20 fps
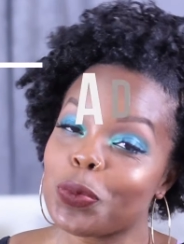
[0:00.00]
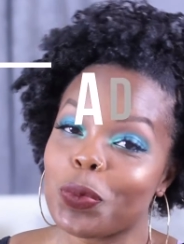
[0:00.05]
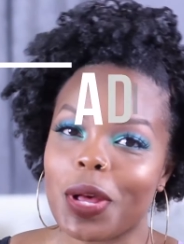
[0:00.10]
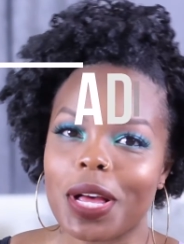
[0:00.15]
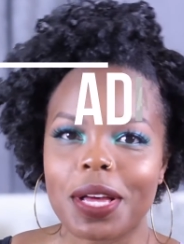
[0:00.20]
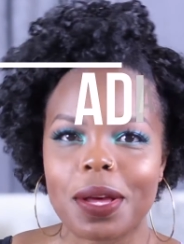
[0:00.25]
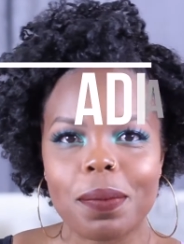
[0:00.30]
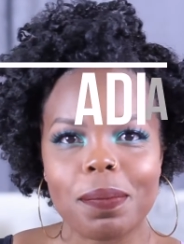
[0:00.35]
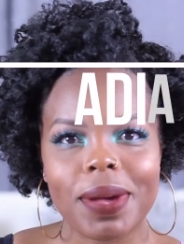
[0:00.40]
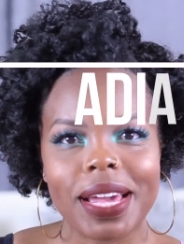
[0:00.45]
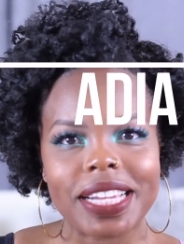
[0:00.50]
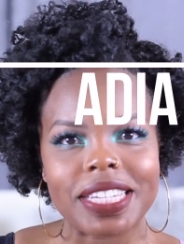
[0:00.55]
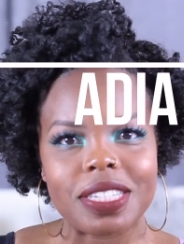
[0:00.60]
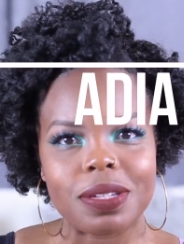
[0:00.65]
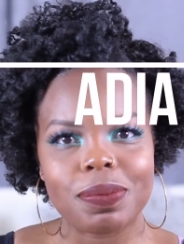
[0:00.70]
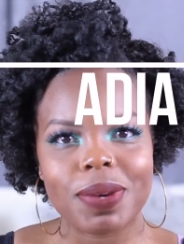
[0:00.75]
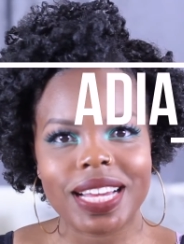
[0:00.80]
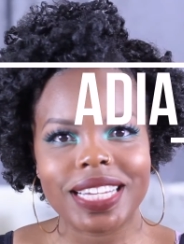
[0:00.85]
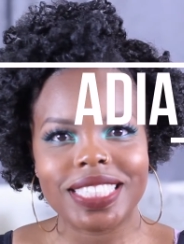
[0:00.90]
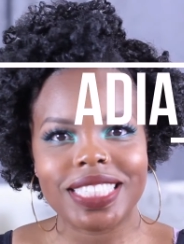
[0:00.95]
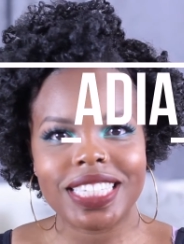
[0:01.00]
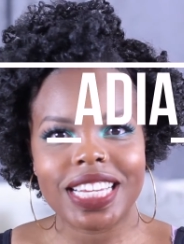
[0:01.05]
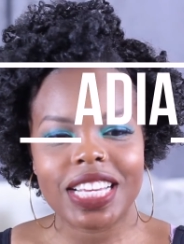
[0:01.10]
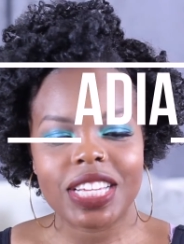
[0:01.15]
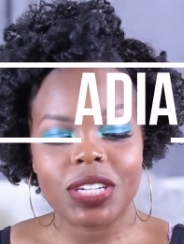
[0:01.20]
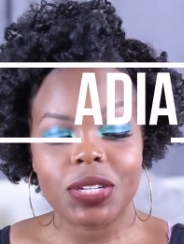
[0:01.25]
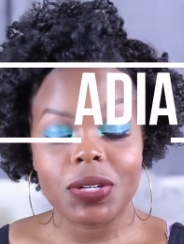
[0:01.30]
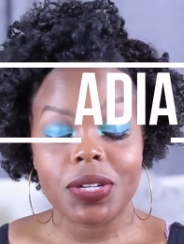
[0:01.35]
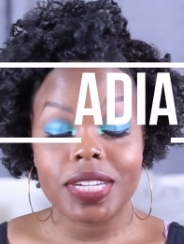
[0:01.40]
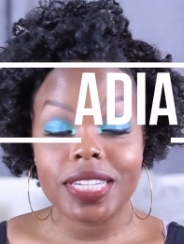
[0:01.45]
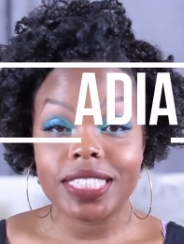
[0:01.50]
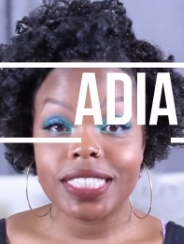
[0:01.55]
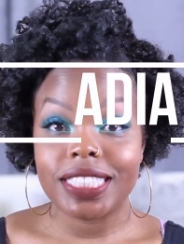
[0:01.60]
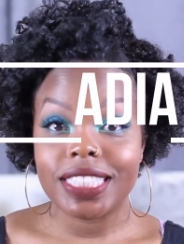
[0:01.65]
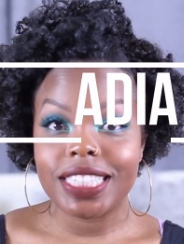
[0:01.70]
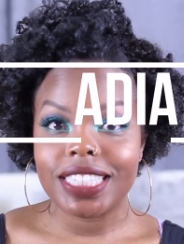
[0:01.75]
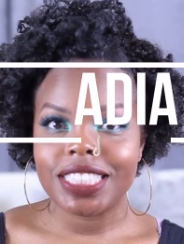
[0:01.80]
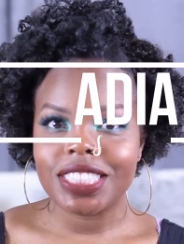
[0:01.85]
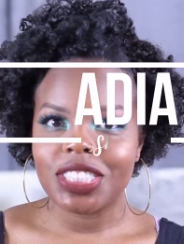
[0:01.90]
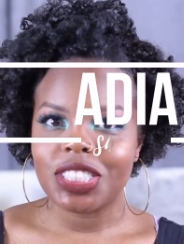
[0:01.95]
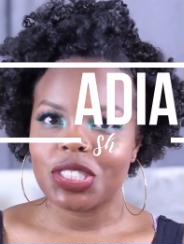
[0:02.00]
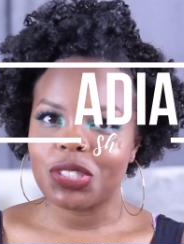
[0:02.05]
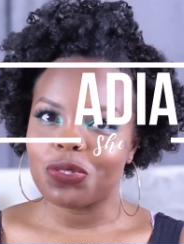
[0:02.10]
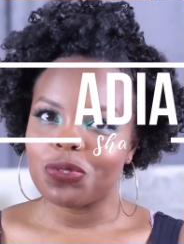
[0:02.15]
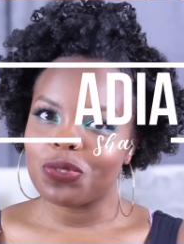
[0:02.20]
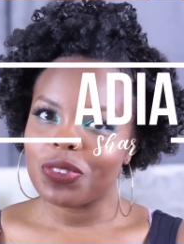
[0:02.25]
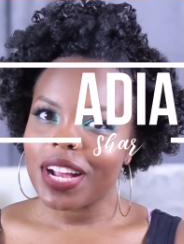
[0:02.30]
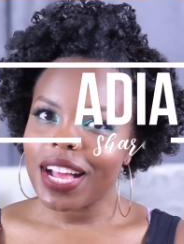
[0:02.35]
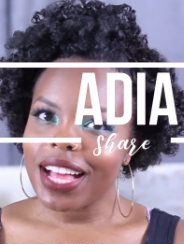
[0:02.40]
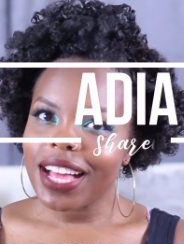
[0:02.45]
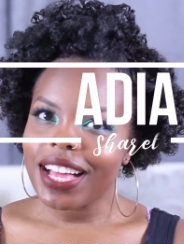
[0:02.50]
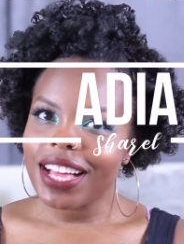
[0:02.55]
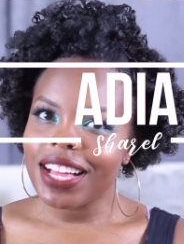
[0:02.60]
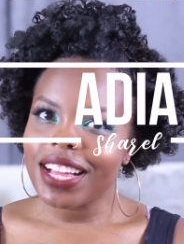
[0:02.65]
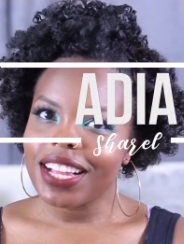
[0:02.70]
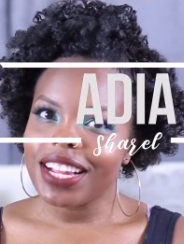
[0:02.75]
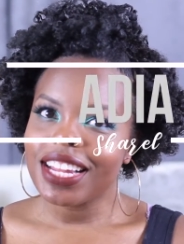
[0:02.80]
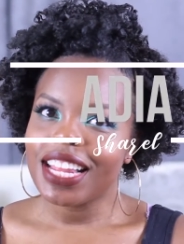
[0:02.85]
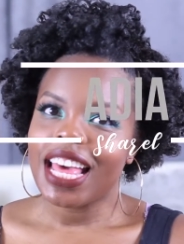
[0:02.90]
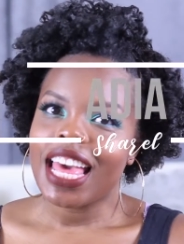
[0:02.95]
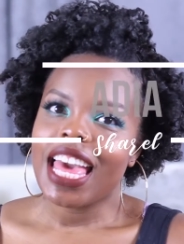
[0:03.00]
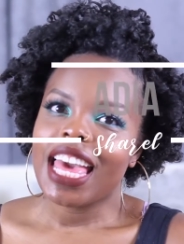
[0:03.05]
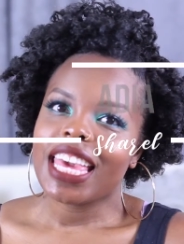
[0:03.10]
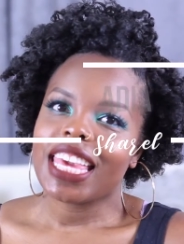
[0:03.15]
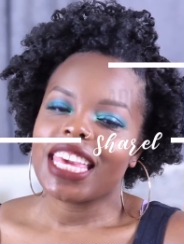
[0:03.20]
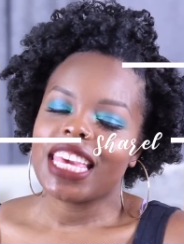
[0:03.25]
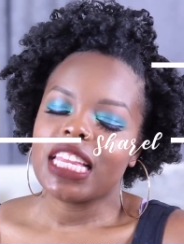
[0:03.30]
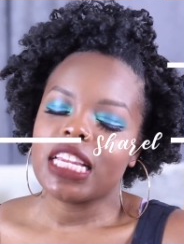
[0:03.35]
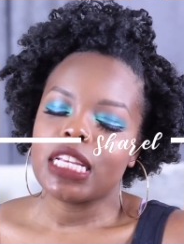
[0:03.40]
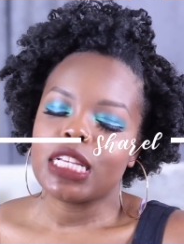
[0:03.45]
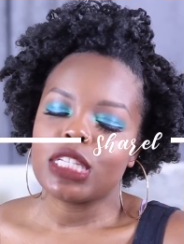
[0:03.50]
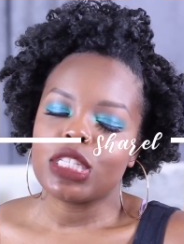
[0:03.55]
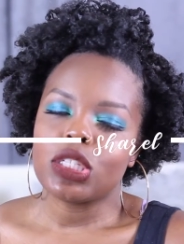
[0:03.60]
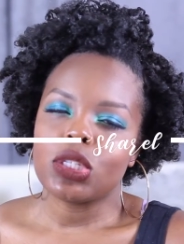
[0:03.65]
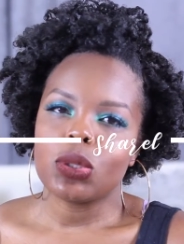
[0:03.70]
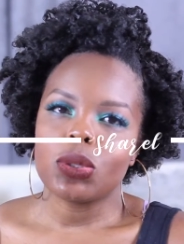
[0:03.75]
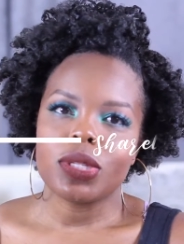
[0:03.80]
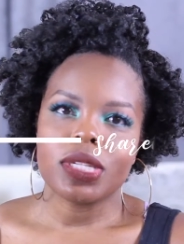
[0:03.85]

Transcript: welcome back to my channel, Adia Sharel. Get into